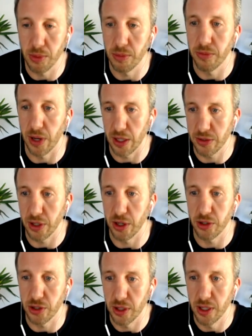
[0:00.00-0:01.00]
via
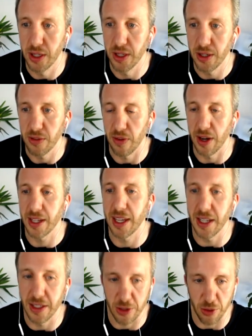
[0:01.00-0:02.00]
search, right?
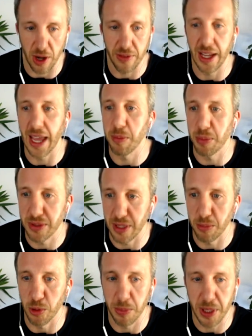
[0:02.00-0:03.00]
Keynes are driving 8%
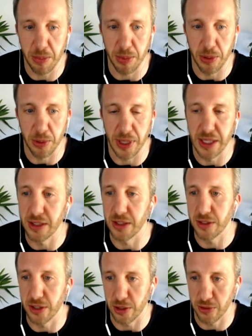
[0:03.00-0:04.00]
more people into the
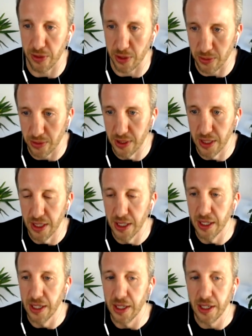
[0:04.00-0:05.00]
search funnel.
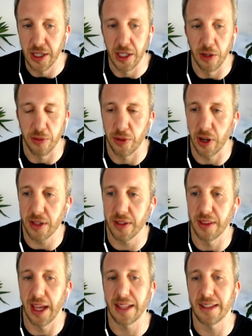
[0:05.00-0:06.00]
You know, for us,
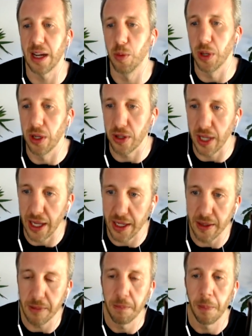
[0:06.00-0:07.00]
that's how we look at
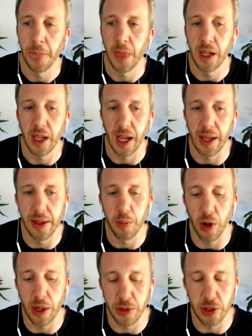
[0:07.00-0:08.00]
it. And then
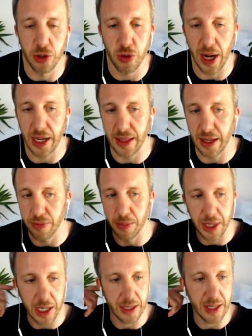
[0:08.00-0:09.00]
we're able to track that from
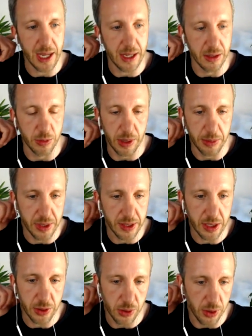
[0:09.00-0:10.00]
beginning to end. So we're able to
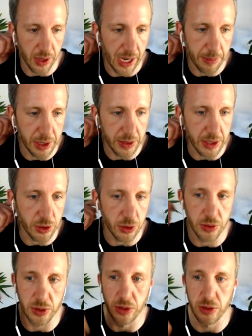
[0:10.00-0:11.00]
tell you how many of these
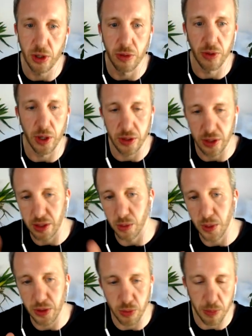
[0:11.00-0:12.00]
users converted that
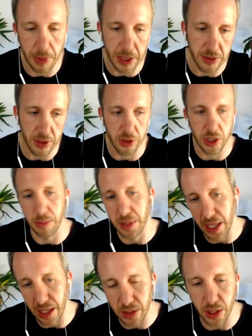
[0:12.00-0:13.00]
went through paid search, how many,
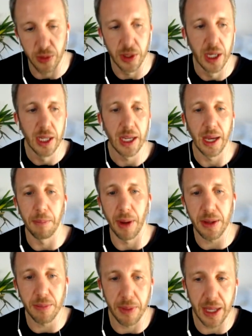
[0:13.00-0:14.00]
you know, and
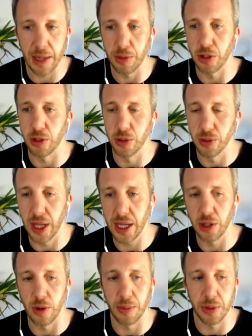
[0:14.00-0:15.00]
by being able to do
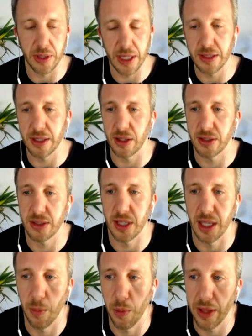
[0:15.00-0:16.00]
that, you're able to then start
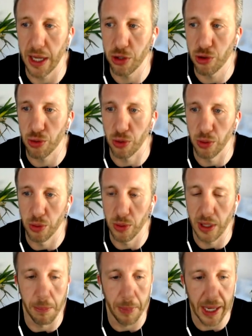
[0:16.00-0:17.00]
seeing what that true
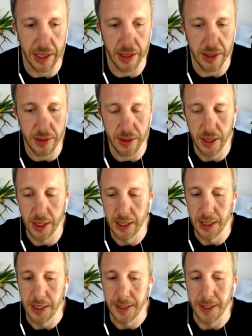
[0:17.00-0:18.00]
impact is.
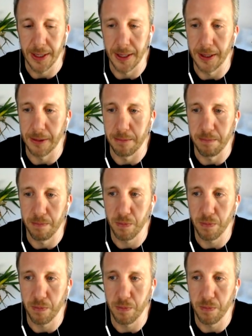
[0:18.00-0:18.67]
Um,